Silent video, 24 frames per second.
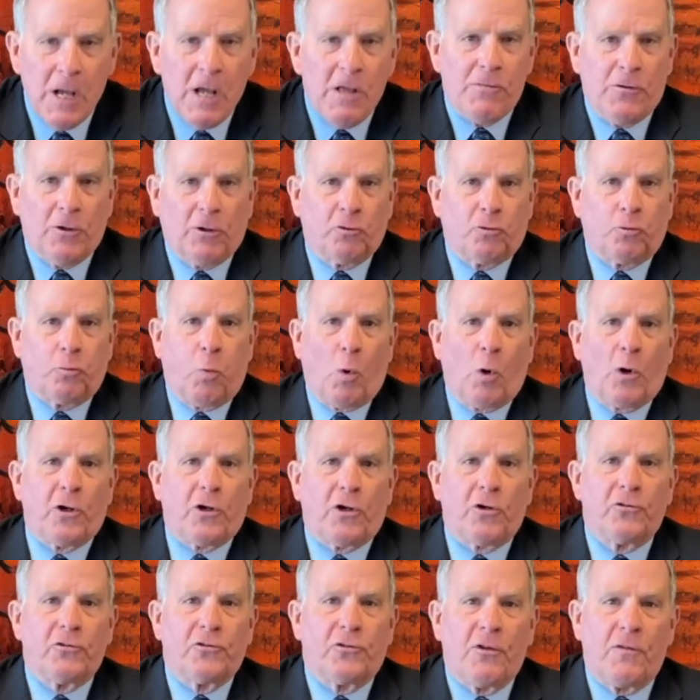there's
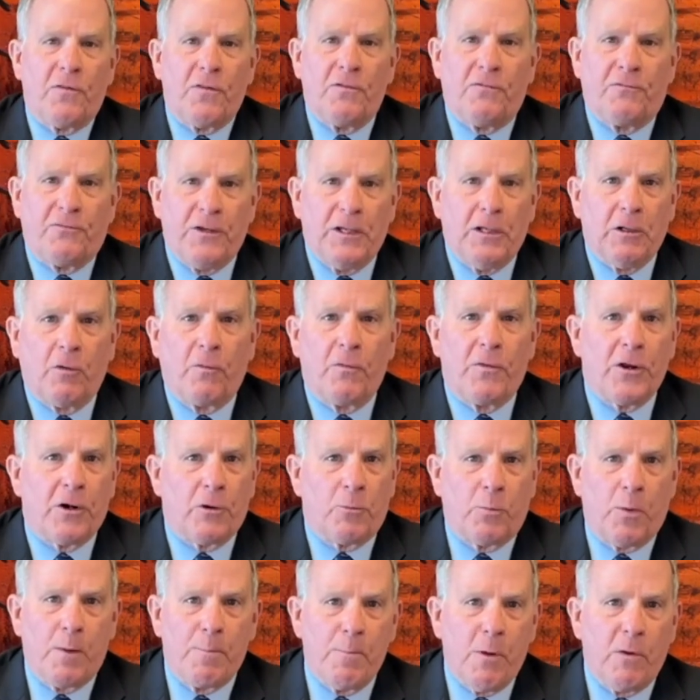workers in the field that are
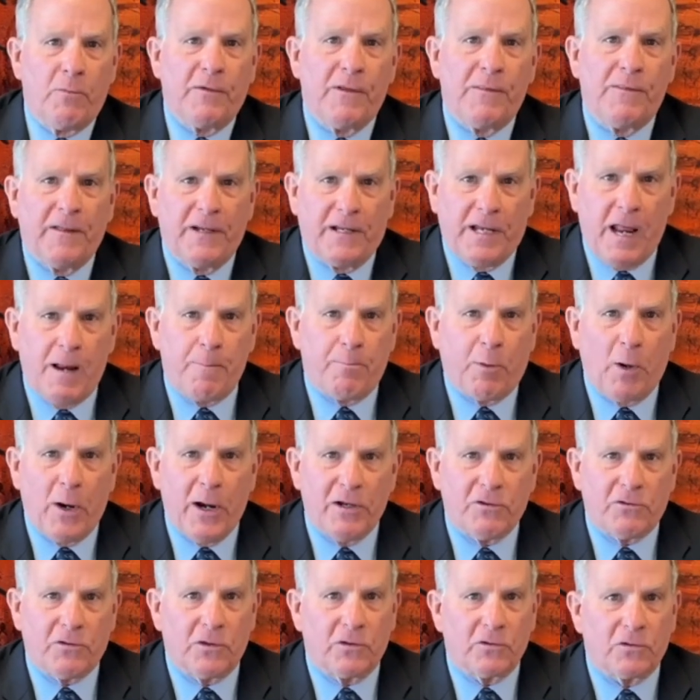removing the dead
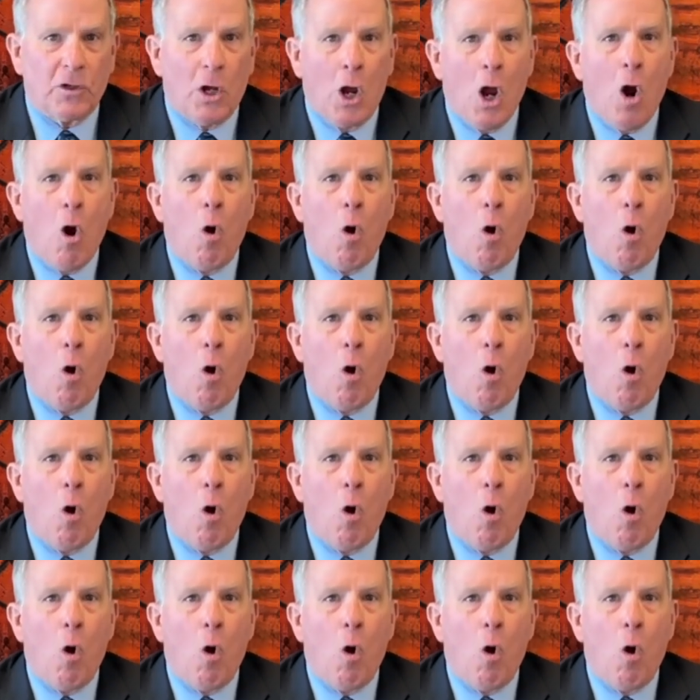branches.